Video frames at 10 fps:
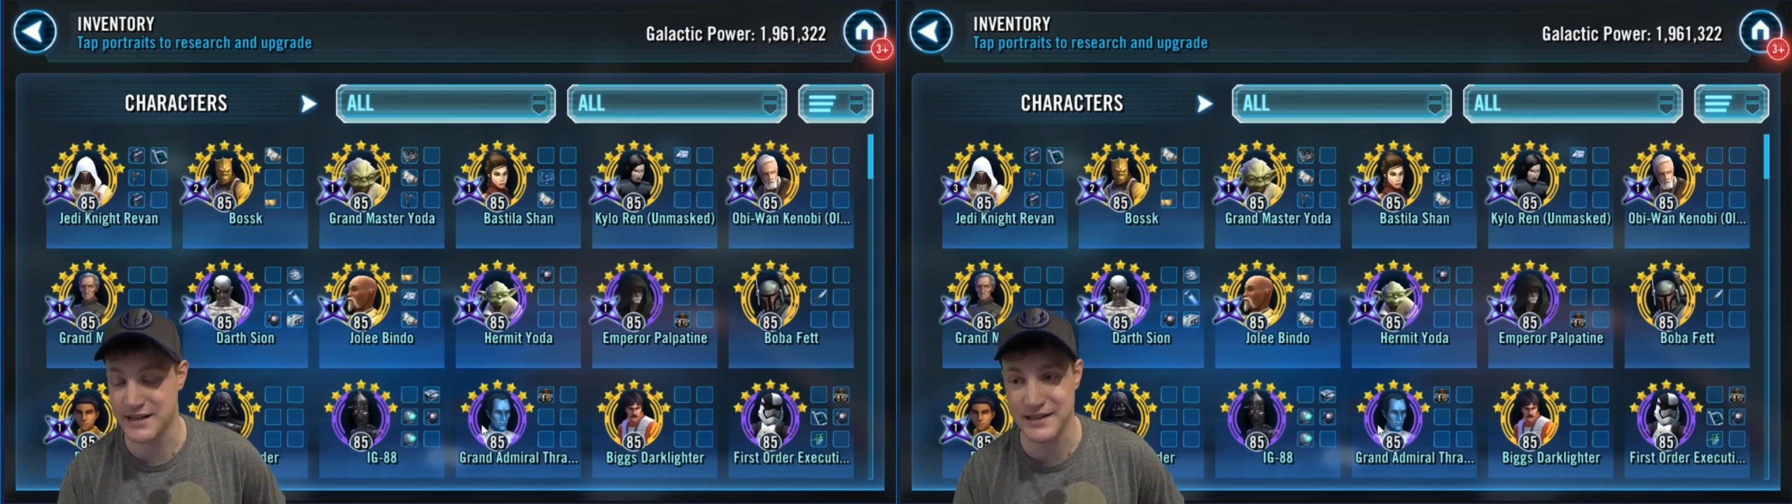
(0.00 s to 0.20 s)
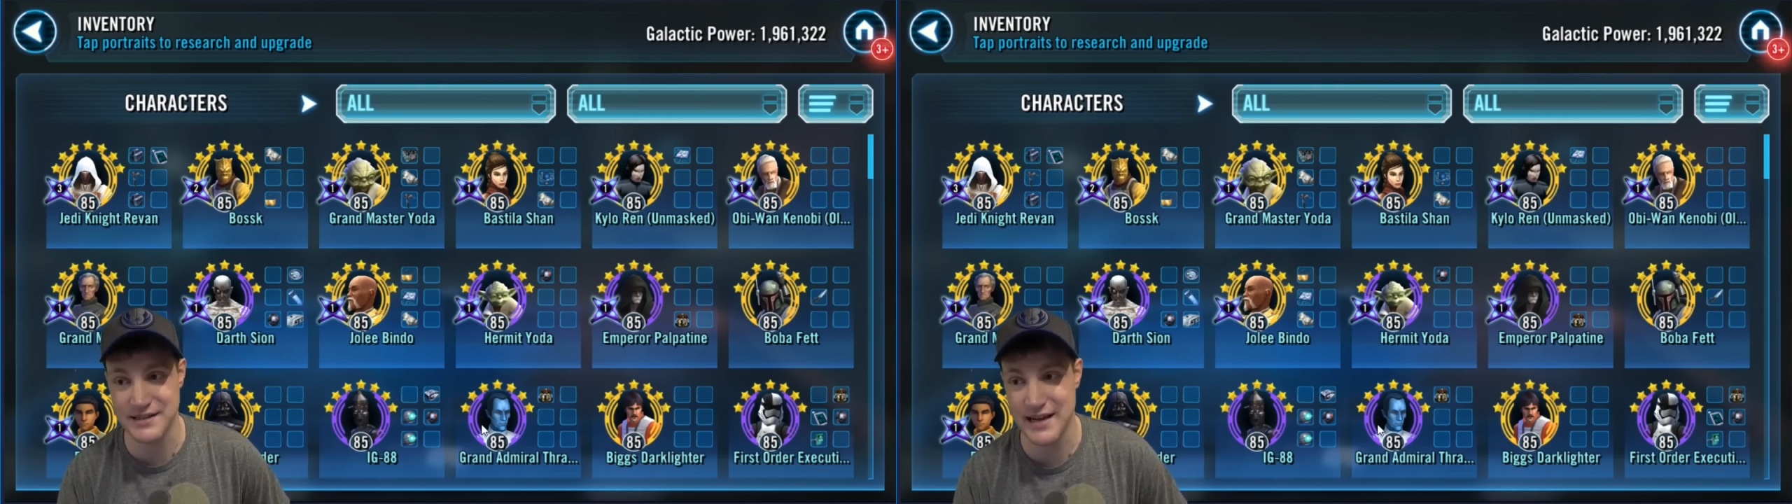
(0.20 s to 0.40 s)

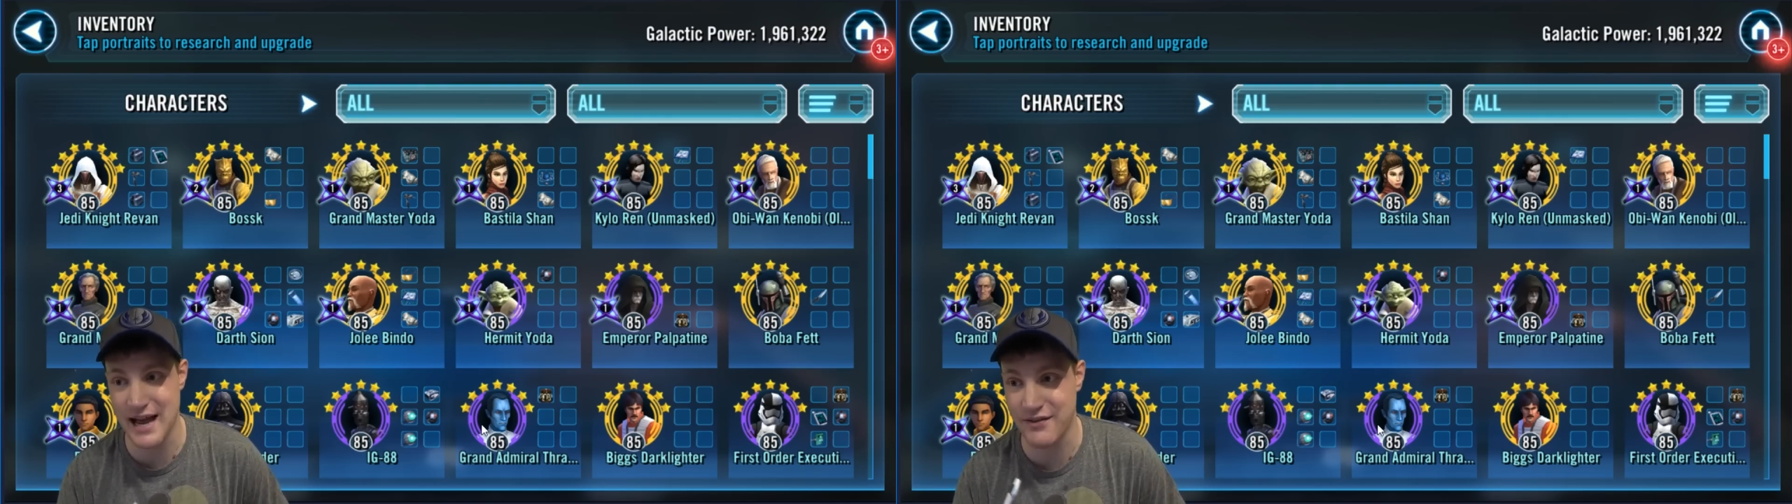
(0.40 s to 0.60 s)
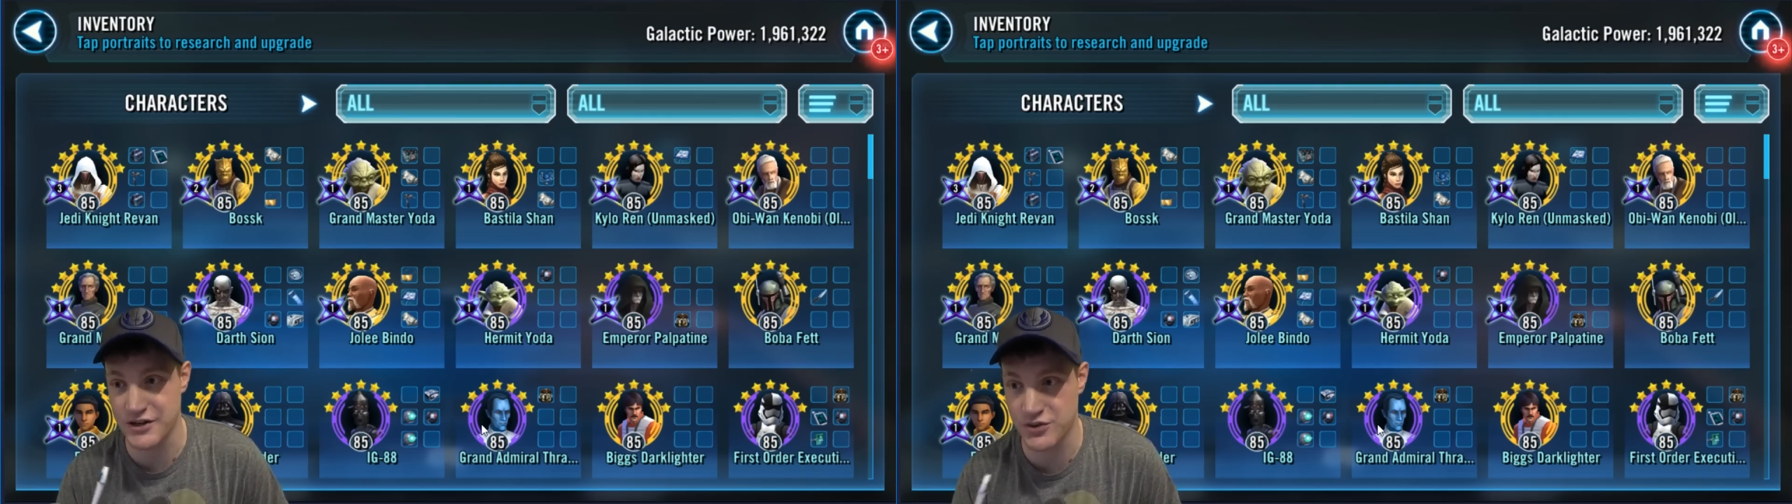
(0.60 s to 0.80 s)
unless they
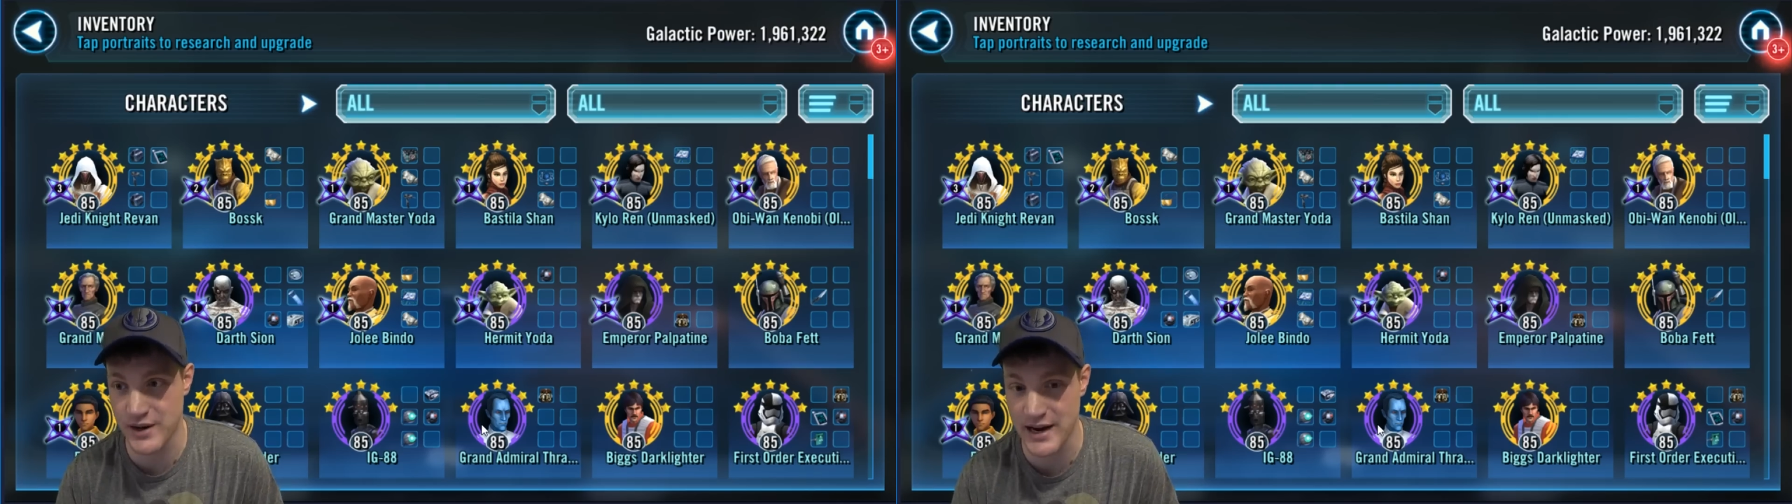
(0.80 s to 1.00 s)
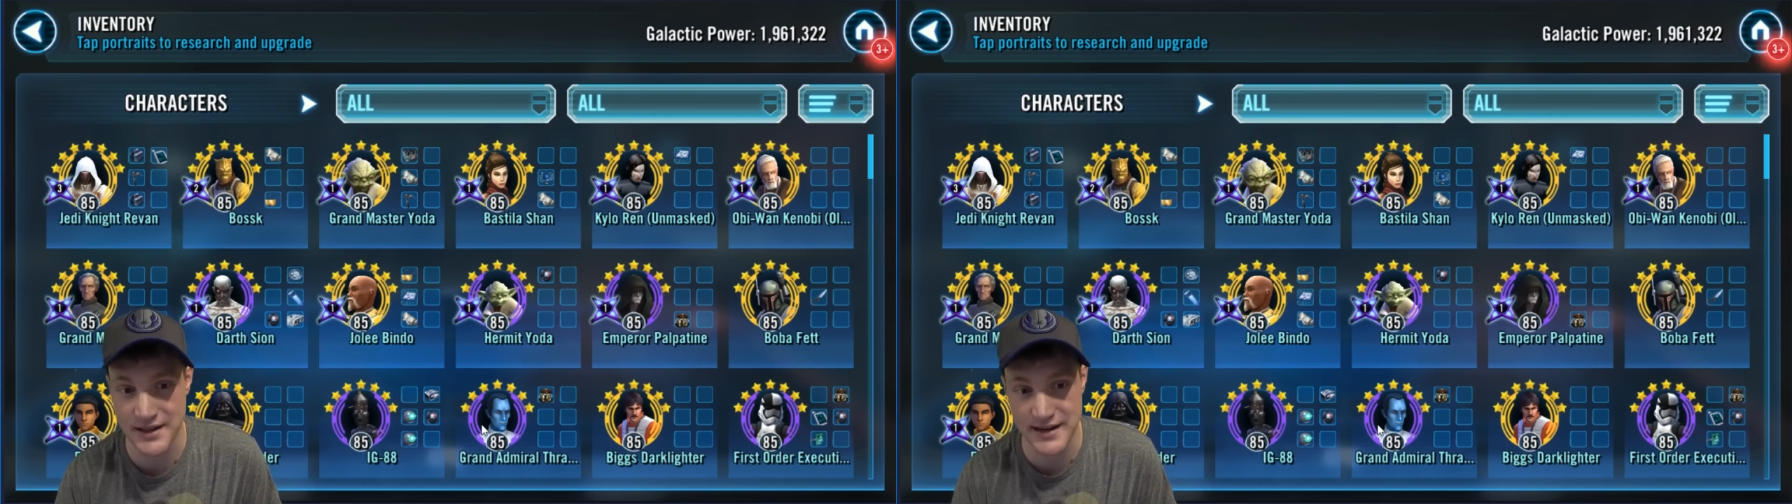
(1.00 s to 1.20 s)
have a
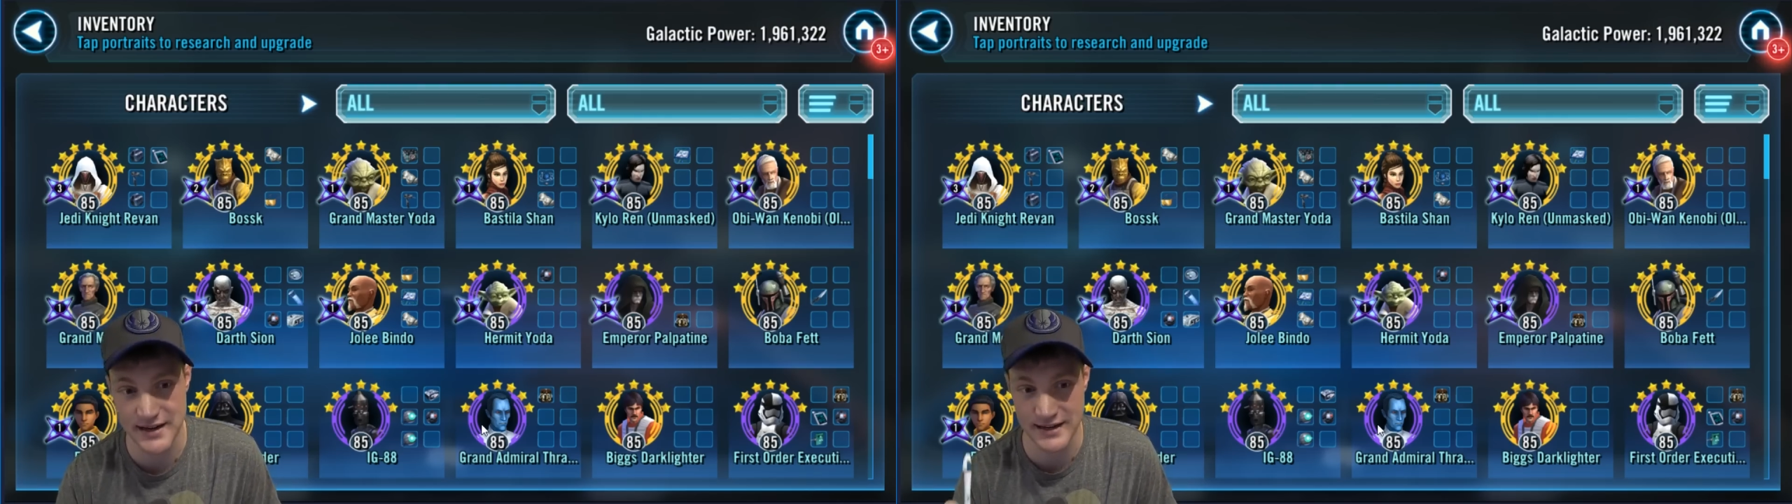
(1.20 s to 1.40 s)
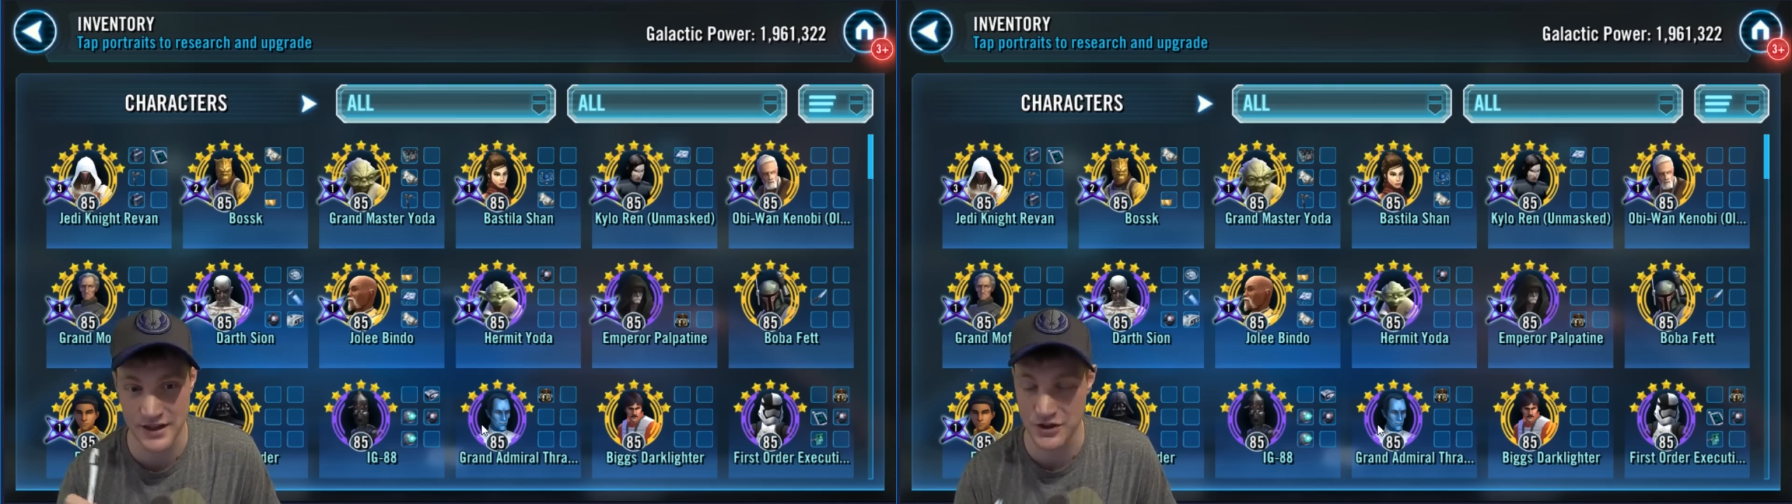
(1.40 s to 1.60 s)
Traya that can